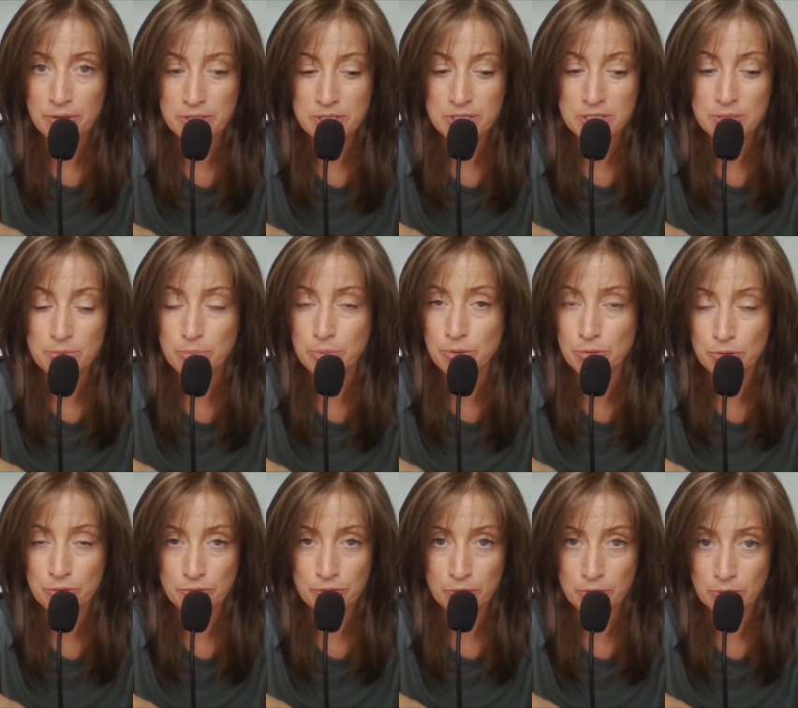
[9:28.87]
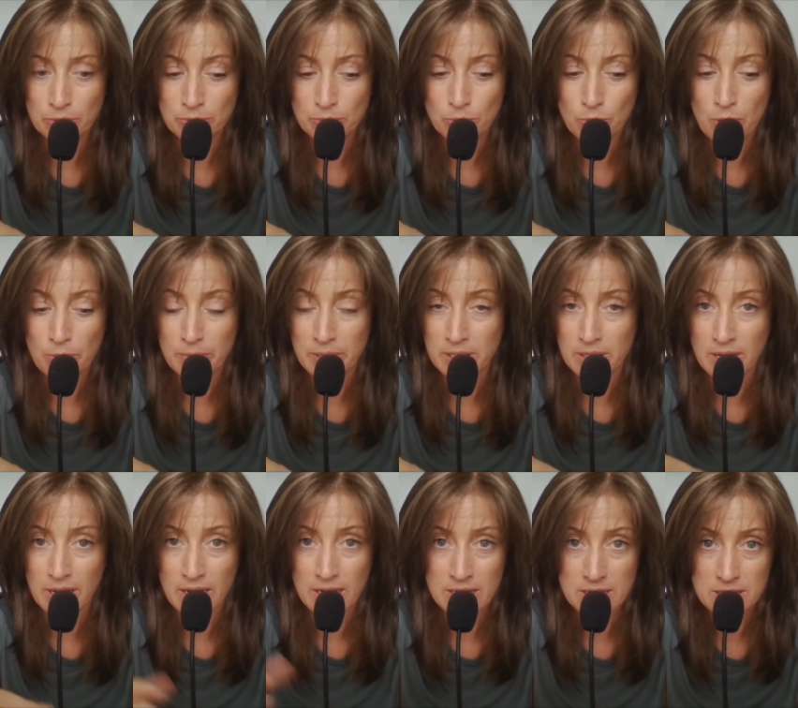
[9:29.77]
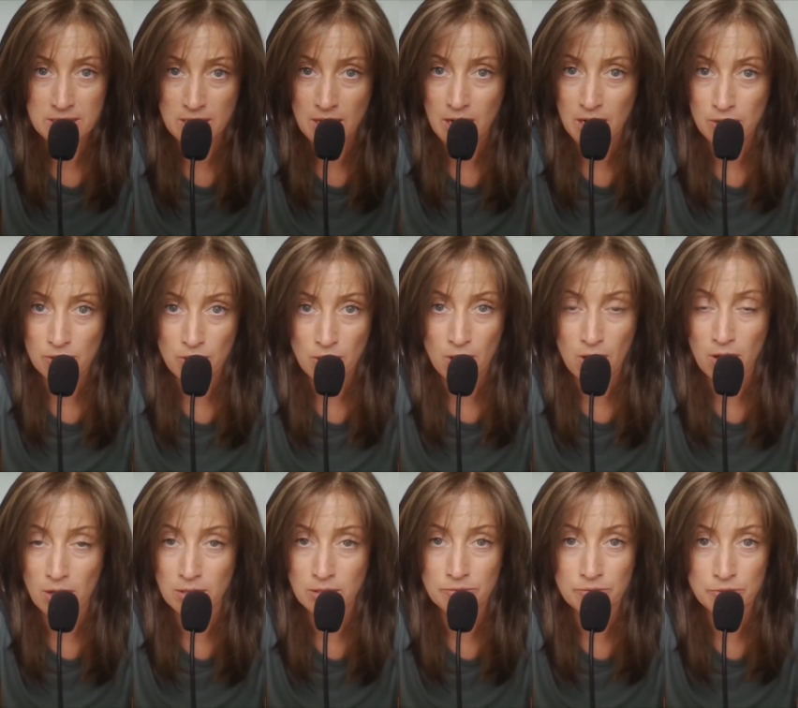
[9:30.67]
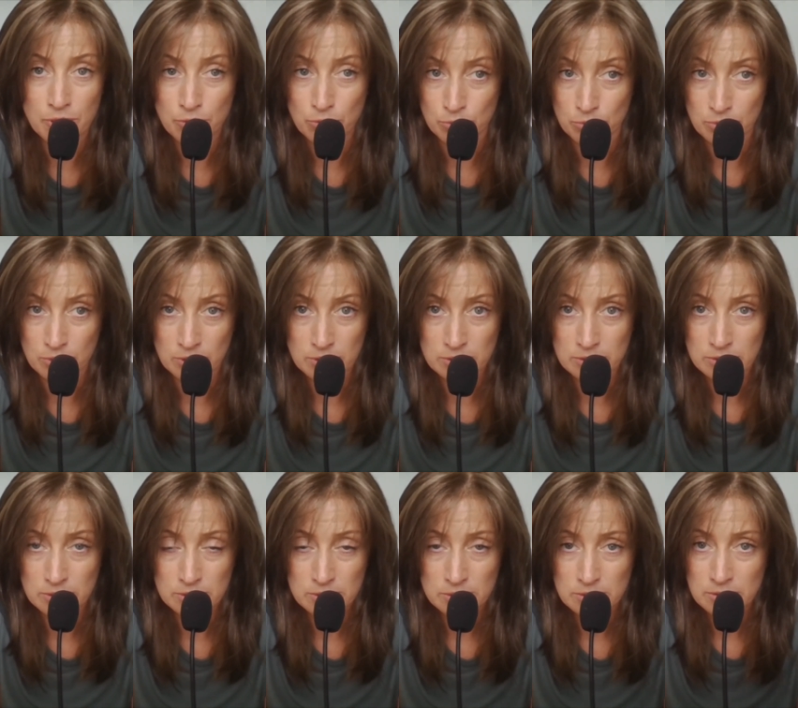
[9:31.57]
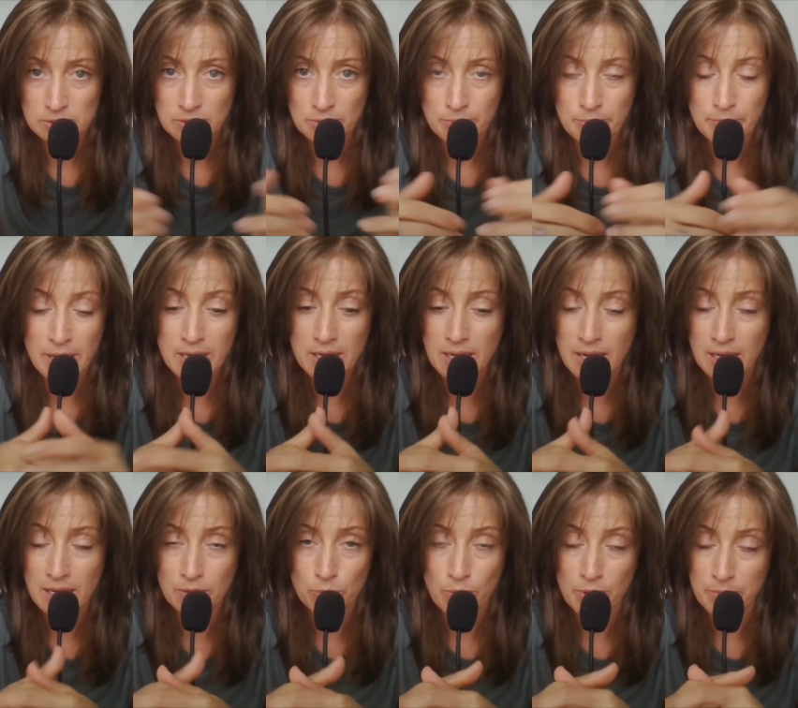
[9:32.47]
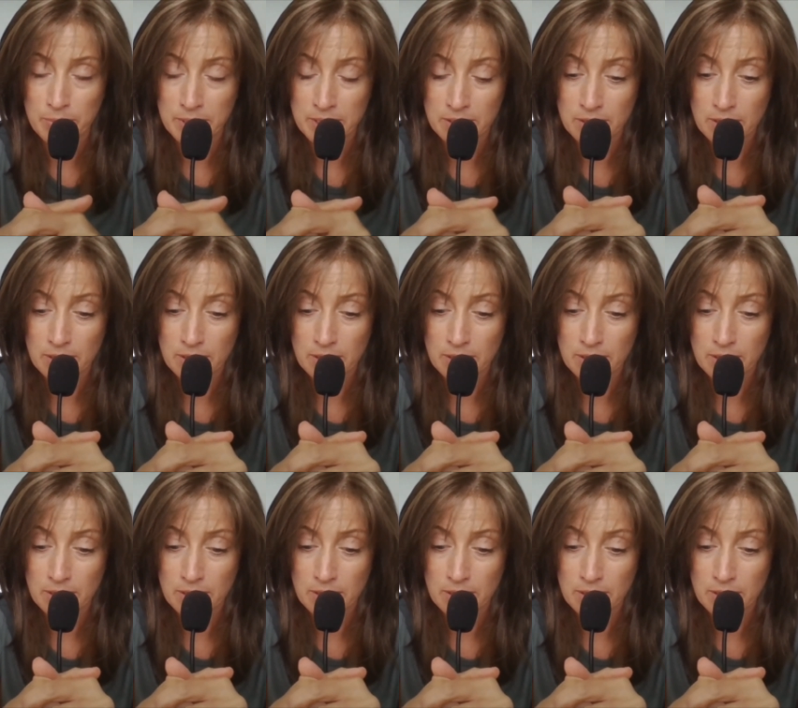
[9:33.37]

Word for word: She's a beautiful woman, as are all of you, men and women.